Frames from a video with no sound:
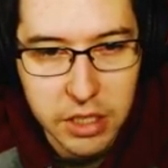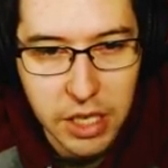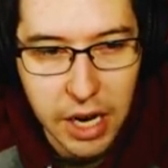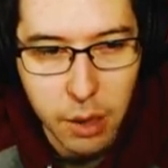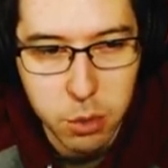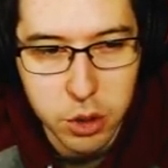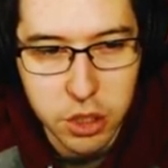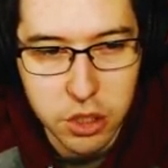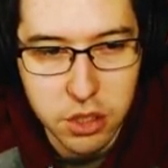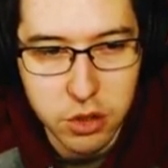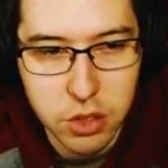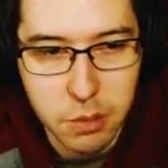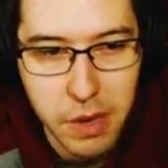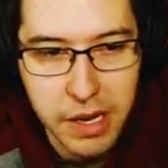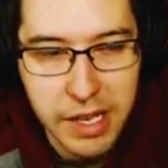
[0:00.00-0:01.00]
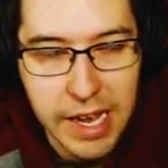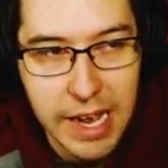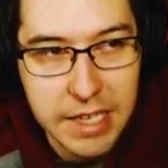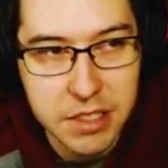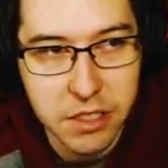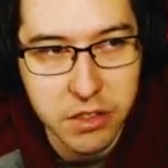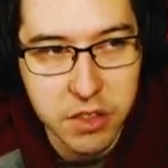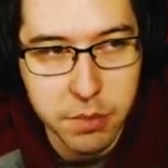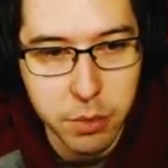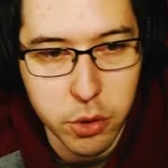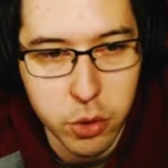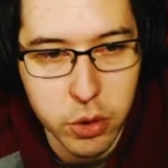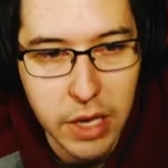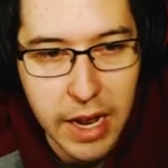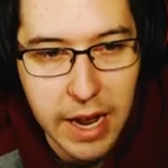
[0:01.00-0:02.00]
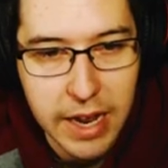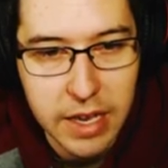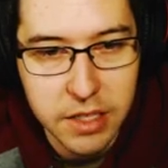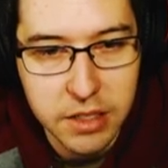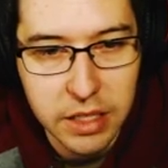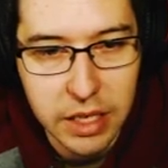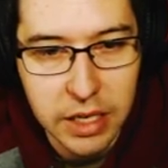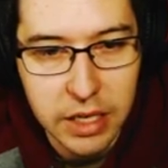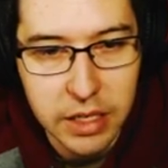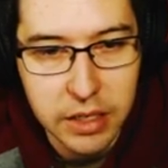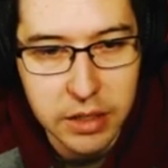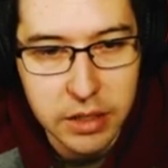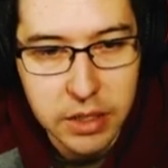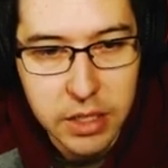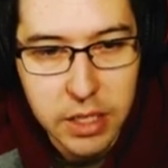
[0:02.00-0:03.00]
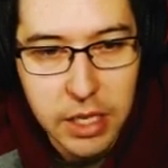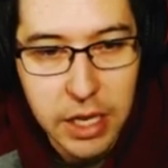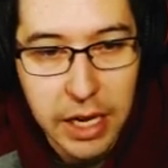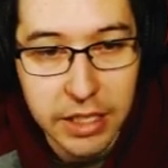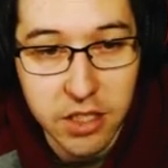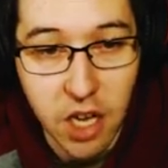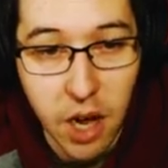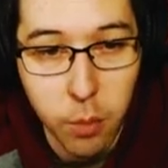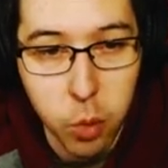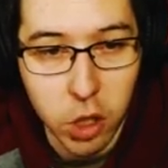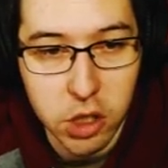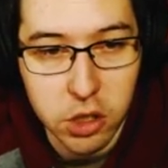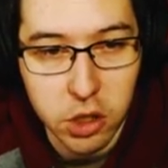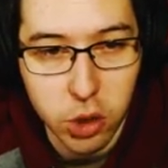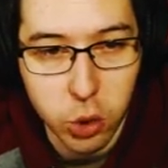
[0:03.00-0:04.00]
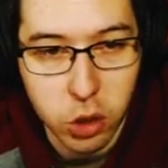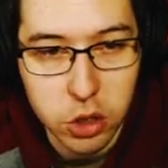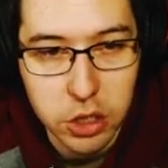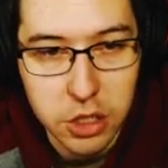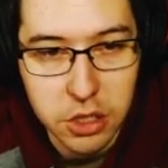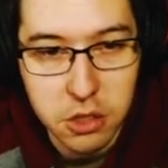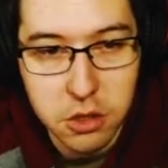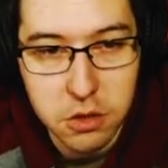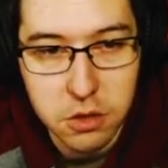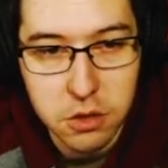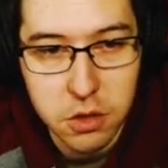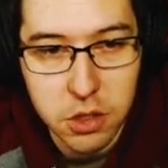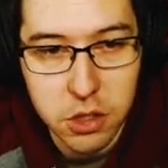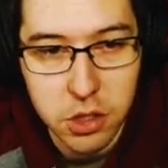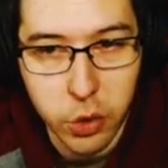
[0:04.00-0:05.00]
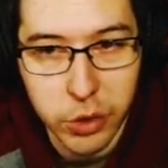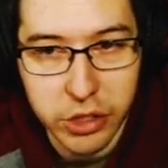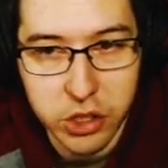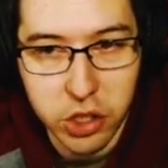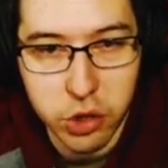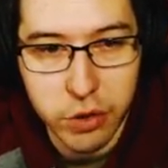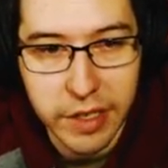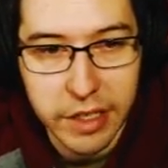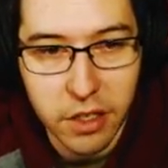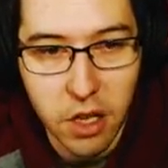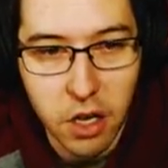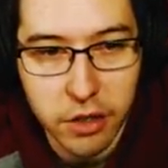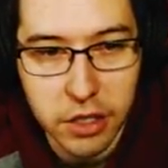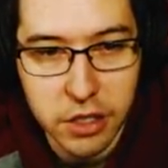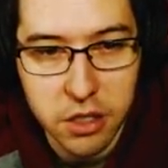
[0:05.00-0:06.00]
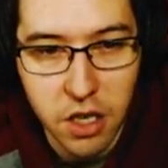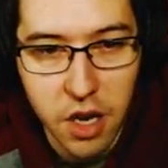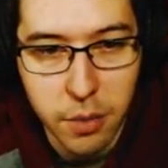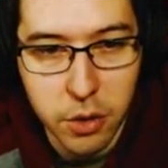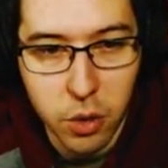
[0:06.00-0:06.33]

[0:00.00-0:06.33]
I was just using my casting spoon as uh, a topwater lure, just doing straight along the top of the